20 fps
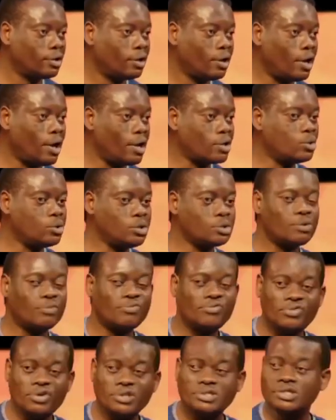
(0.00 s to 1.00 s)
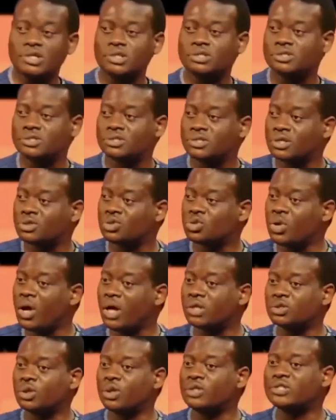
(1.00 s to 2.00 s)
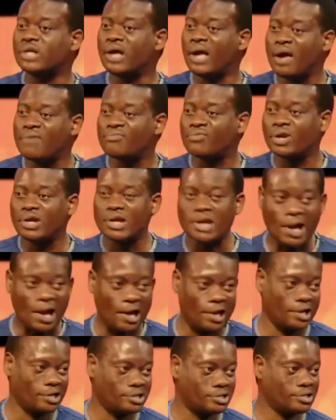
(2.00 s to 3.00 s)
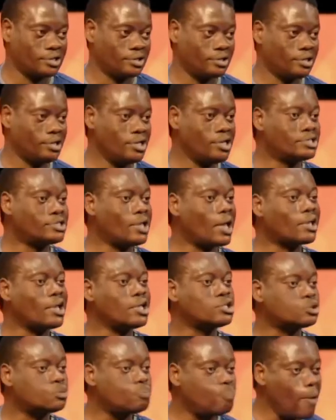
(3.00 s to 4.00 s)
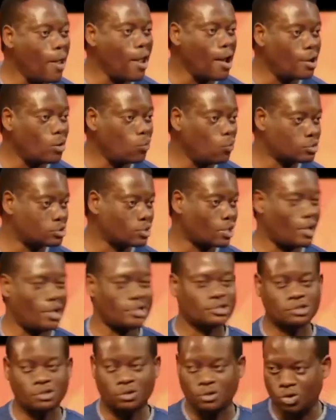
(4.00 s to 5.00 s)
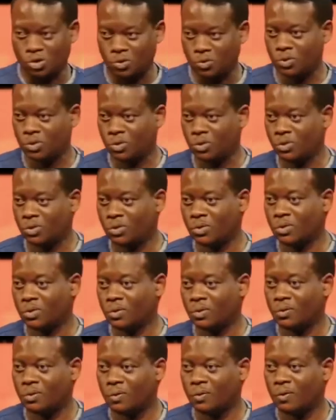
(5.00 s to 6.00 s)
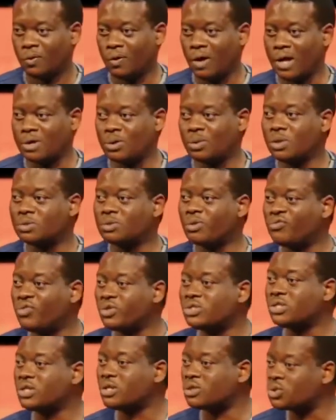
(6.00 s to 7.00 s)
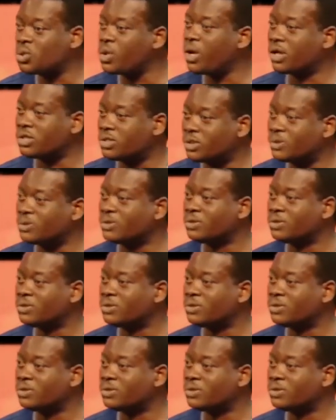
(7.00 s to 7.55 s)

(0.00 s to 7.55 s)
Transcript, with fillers: and you need to visit the suya joint every night. It's like a spell was cast on you. And you need to visit the Suya joint.